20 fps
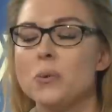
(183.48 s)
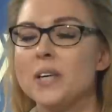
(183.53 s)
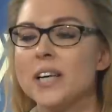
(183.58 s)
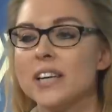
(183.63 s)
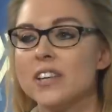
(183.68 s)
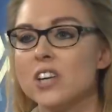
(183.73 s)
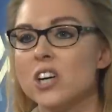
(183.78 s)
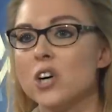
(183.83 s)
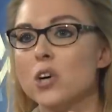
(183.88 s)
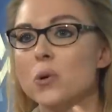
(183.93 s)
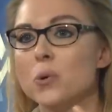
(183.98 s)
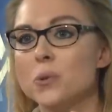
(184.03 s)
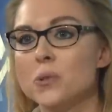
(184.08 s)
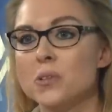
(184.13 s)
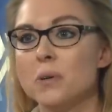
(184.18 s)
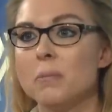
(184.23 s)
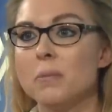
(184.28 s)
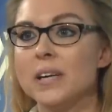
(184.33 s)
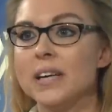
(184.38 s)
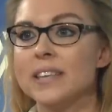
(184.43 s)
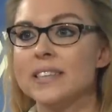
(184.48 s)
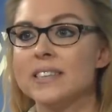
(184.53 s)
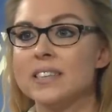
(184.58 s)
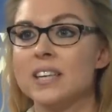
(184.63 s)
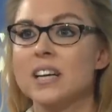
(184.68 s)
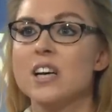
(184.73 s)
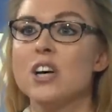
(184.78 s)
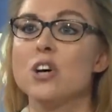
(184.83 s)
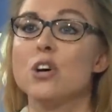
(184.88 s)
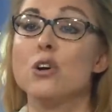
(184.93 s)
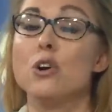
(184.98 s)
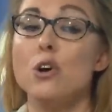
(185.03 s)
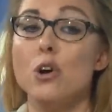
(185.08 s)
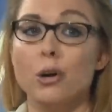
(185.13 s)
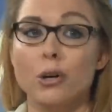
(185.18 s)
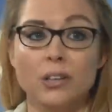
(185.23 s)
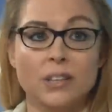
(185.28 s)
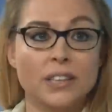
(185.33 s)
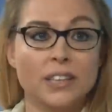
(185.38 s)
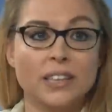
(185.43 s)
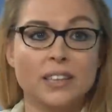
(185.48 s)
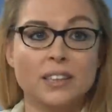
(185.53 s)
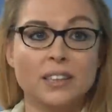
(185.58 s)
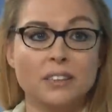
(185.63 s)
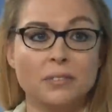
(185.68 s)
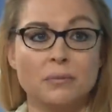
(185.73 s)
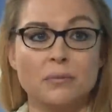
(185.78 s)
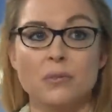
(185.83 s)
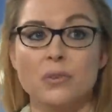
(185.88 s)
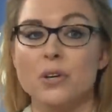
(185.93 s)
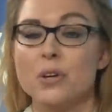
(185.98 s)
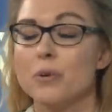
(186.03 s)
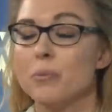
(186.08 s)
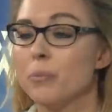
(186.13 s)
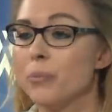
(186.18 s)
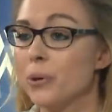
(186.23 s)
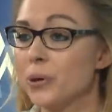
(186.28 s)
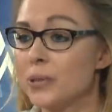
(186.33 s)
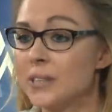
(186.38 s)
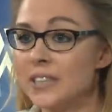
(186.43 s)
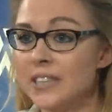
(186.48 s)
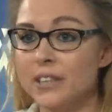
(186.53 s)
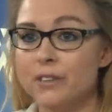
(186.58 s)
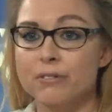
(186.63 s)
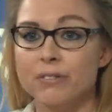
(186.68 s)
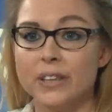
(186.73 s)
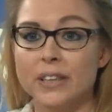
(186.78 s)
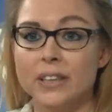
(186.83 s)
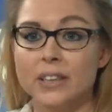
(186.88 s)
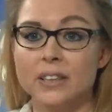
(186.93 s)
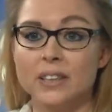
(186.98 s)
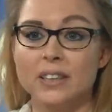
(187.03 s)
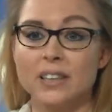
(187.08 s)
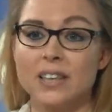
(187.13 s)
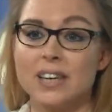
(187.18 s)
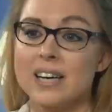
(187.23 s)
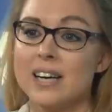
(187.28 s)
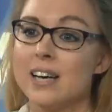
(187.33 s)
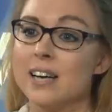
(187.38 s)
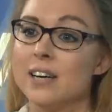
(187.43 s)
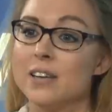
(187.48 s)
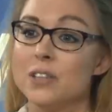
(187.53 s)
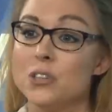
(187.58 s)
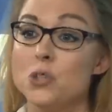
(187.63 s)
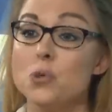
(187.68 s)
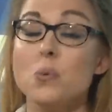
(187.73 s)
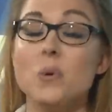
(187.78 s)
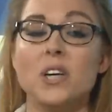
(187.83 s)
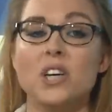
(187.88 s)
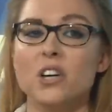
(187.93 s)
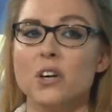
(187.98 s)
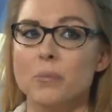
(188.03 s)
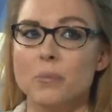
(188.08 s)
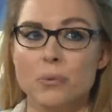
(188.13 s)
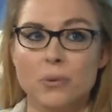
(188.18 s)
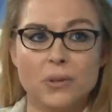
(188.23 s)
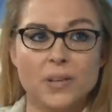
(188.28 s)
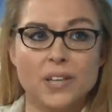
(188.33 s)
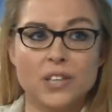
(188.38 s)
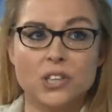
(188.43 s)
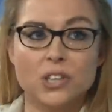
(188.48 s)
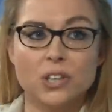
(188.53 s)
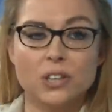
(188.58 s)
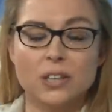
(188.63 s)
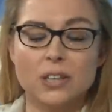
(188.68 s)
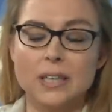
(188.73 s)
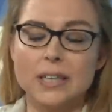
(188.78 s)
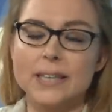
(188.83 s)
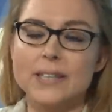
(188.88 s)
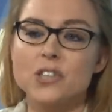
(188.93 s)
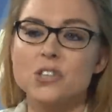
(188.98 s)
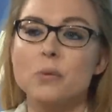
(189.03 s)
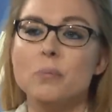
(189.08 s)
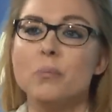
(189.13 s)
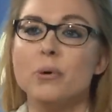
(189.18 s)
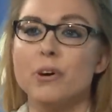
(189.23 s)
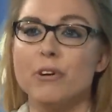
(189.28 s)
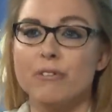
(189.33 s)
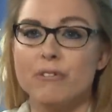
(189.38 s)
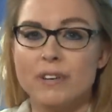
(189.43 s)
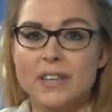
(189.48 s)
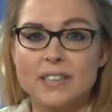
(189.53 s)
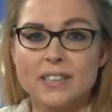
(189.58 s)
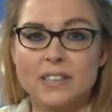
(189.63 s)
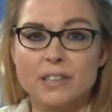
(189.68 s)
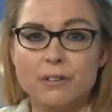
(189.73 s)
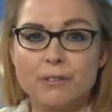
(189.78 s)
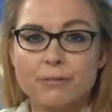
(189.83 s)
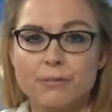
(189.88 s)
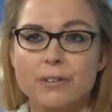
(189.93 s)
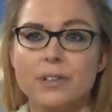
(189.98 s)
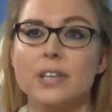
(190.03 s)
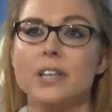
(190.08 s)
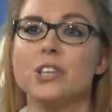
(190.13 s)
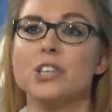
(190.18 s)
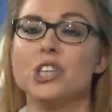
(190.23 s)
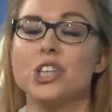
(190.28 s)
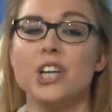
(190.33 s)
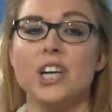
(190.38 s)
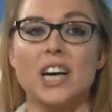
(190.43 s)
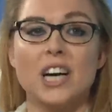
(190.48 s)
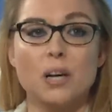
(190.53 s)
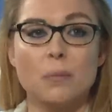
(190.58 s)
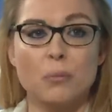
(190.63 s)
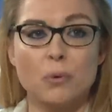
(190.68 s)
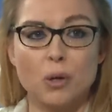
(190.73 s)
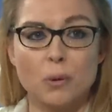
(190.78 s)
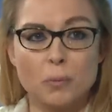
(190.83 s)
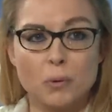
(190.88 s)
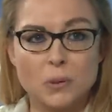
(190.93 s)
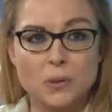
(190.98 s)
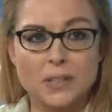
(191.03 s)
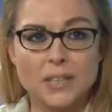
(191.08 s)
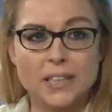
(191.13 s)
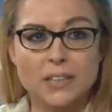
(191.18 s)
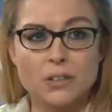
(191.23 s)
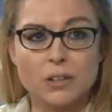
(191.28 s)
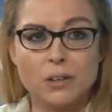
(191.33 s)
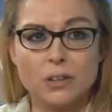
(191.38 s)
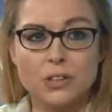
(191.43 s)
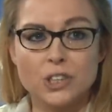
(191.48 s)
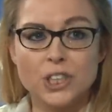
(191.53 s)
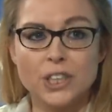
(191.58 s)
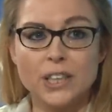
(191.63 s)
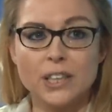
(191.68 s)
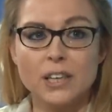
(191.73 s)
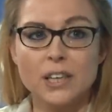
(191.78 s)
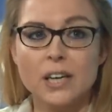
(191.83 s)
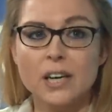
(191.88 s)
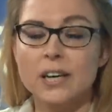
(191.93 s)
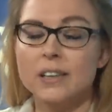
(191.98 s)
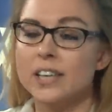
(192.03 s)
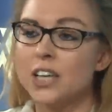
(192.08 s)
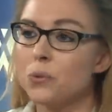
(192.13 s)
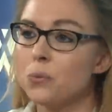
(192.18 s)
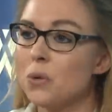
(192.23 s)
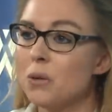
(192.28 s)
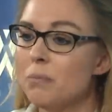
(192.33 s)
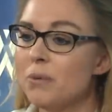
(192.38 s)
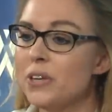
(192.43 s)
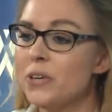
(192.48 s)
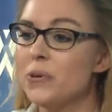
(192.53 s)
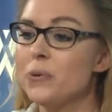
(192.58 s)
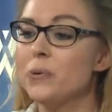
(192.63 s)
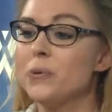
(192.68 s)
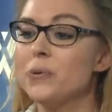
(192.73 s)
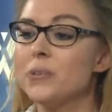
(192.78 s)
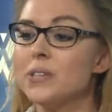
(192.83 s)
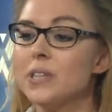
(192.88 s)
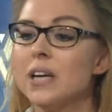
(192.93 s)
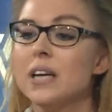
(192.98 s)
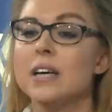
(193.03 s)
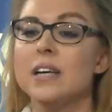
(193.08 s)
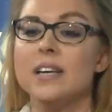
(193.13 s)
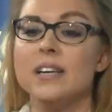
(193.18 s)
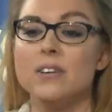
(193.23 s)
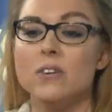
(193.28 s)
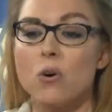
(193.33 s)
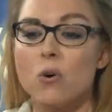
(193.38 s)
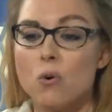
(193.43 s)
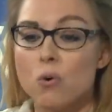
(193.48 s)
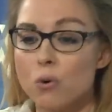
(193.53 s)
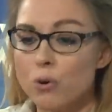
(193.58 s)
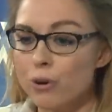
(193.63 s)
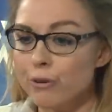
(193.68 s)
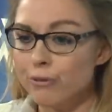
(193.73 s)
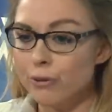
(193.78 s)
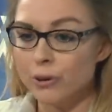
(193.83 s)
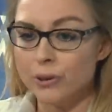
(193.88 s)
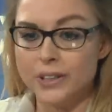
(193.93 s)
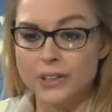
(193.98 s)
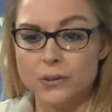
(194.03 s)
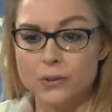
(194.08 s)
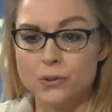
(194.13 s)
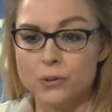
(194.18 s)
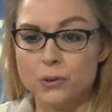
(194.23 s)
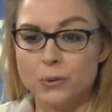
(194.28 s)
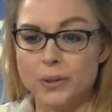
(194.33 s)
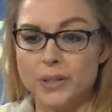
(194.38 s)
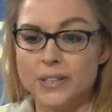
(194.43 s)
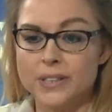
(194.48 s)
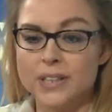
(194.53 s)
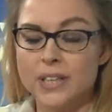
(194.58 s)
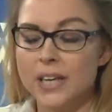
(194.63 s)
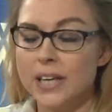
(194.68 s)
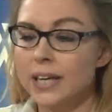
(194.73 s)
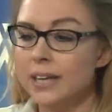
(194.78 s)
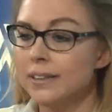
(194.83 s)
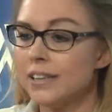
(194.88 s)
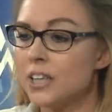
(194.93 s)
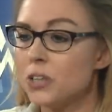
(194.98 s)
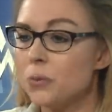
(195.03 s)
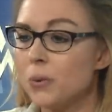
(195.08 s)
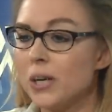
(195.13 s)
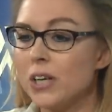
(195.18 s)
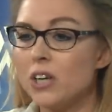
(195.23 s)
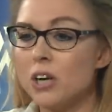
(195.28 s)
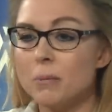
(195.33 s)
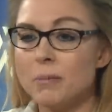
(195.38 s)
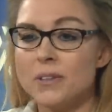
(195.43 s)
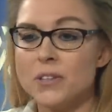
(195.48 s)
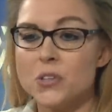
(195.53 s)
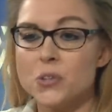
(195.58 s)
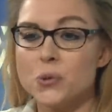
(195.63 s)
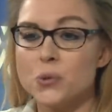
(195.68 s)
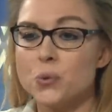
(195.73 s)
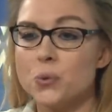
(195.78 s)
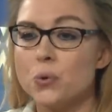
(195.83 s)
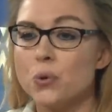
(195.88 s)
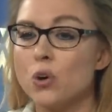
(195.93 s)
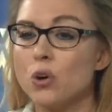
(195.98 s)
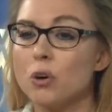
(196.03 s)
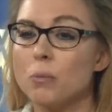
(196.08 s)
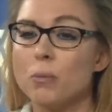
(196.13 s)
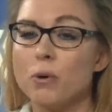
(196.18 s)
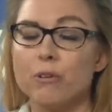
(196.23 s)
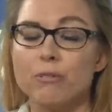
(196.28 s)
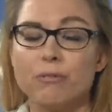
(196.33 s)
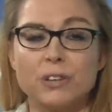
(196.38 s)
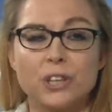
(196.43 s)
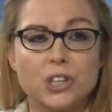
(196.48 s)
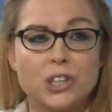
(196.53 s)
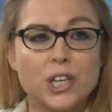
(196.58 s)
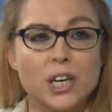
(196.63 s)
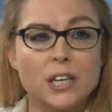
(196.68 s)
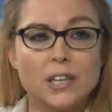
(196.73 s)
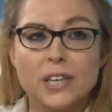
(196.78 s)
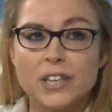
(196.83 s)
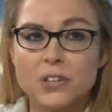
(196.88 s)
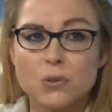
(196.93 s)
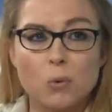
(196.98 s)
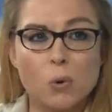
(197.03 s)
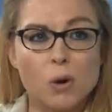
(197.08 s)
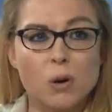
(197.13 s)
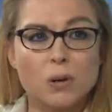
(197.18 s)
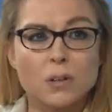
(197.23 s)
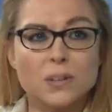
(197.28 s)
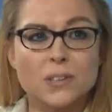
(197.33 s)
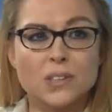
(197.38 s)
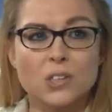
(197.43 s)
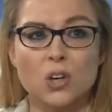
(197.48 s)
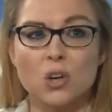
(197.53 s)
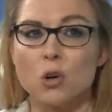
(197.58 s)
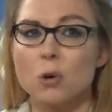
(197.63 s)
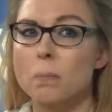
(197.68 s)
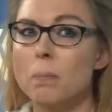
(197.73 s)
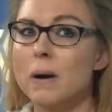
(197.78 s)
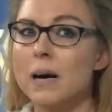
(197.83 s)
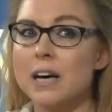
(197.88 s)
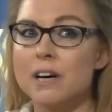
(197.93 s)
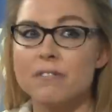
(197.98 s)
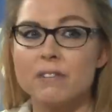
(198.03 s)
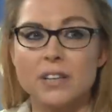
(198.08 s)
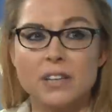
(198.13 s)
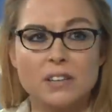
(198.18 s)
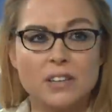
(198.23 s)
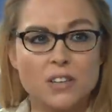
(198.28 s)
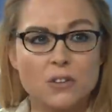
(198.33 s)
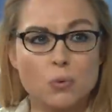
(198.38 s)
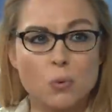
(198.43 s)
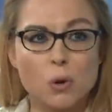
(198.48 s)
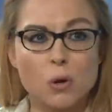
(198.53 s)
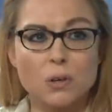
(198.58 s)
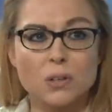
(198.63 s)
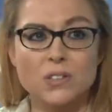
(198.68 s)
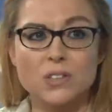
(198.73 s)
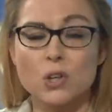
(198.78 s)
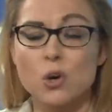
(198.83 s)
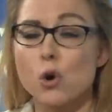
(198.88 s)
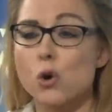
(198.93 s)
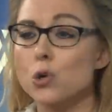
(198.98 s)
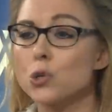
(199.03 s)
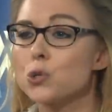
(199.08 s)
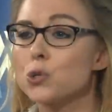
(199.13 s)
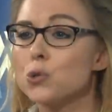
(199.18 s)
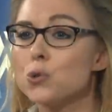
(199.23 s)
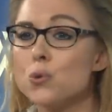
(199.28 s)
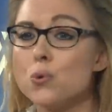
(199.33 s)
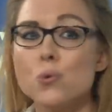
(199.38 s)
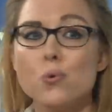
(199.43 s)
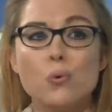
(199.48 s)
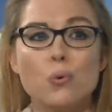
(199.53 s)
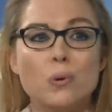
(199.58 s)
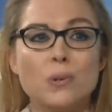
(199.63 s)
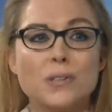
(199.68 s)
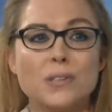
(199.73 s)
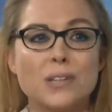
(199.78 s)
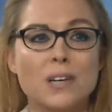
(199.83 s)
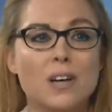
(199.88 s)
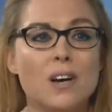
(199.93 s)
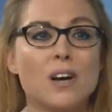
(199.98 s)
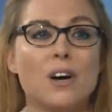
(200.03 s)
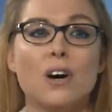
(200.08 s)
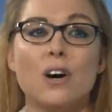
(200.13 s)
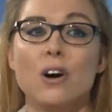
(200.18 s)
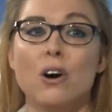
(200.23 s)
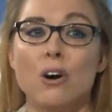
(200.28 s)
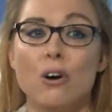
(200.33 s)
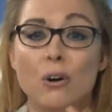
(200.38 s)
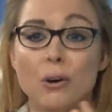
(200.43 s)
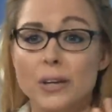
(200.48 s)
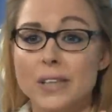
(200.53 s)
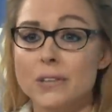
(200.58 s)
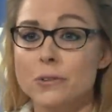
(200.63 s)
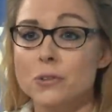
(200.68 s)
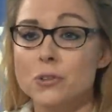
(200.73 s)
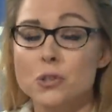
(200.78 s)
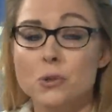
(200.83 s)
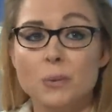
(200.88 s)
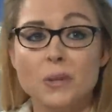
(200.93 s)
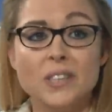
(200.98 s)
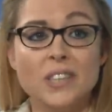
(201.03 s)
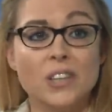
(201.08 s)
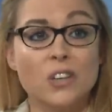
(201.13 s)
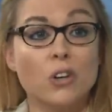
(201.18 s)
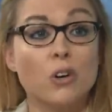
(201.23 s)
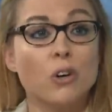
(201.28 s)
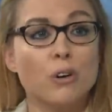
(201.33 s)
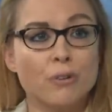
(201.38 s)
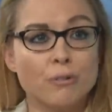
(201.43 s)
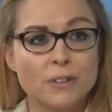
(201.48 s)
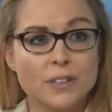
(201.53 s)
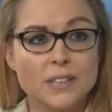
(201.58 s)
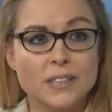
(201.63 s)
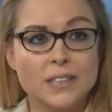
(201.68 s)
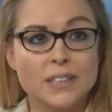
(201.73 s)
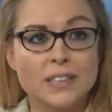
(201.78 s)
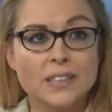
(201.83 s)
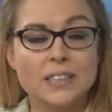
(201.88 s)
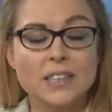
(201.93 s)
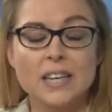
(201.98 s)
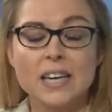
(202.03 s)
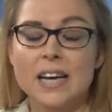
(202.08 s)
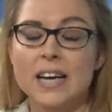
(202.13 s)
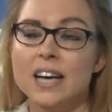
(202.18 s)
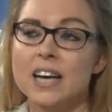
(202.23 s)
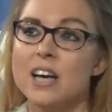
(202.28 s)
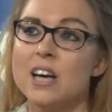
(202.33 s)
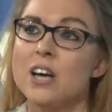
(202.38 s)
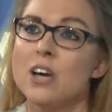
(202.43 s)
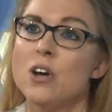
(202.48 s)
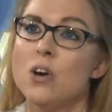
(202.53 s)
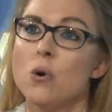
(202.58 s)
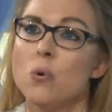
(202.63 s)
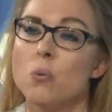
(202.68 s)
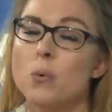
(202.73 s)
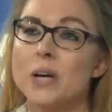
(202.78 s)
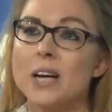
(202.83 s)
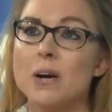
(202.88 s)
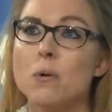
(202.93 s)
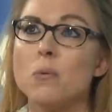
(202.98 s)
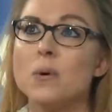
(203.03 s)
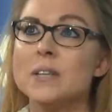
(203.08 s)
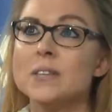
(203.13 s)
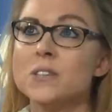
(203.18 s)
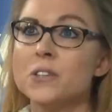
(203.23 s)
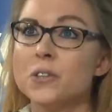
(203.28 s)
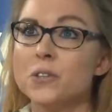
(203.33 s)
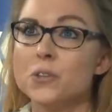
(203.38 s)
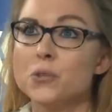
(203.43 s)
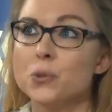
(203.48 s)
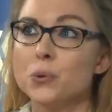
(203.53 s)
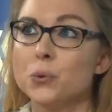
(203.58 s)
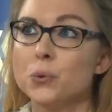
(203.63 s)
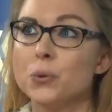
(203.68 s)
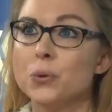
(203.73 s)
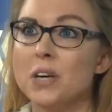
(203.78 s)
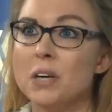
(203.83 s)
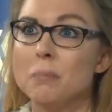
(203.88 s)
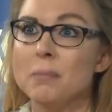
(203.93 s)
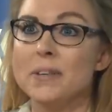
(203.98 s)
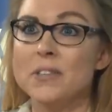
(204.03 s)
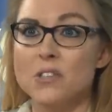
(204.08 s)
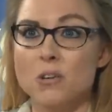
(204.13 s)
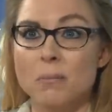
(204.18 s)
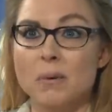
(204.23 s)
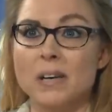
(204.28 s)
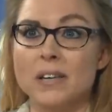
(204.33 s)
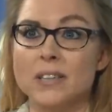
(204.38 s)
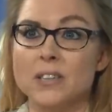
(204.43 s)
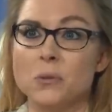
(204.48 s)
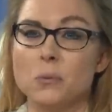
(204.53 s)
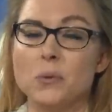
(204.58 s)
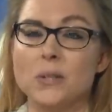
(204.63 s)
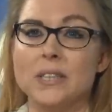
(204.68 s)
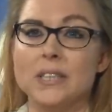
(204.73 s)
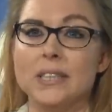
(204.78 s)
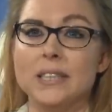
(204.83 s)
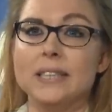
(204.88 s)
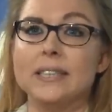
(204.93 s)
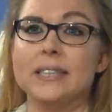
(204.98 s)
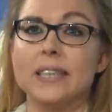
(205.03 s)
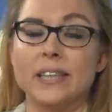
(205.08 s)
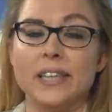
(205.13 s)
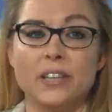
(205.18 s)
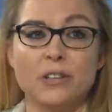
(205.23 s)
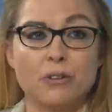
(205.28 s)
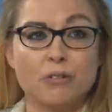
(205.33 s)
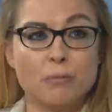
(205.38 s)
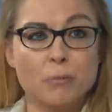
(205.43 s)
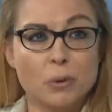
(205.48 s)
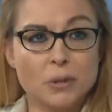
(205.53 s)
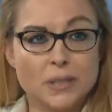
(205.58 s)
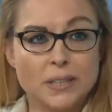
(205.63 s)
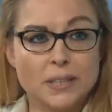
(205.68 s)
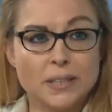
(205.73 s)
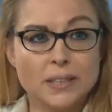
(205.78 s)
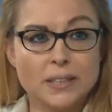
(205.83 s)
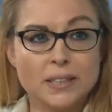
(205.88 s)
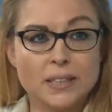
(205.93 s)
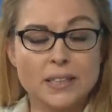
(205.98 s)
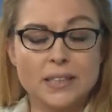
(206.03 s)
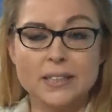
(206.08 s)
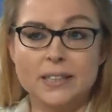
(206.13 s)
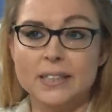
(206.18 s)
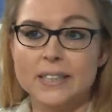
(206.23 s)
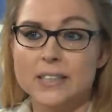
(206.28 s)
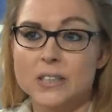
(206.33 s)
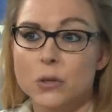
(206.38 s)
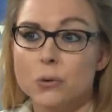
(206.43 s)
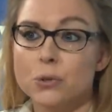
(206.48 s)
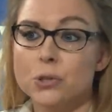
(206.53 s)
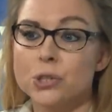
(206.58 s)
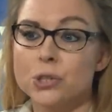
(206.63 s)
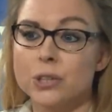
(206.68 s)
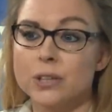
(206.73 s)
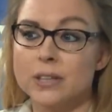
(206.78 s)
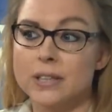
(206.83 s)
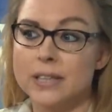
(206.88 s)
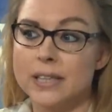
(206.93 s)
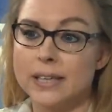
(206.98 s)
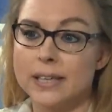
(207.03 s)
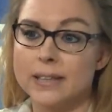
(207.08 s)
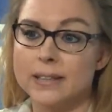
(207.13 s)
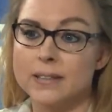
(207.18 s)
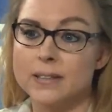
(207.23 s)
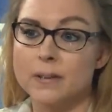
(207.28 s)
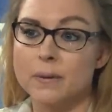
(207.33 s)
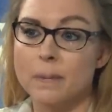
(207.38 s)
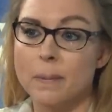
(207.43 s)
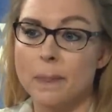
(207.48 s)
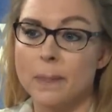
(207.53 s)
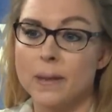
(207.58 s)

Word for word: we can now automate learning, perceiving, uh, doing computation. It's a pervasive general purpose technology that will be used in all of our industries, that will come into our professional networks, our private networks, our schools, our industries, and our offices. What I wanted to epitomize with the Internet of Bodies is this notion that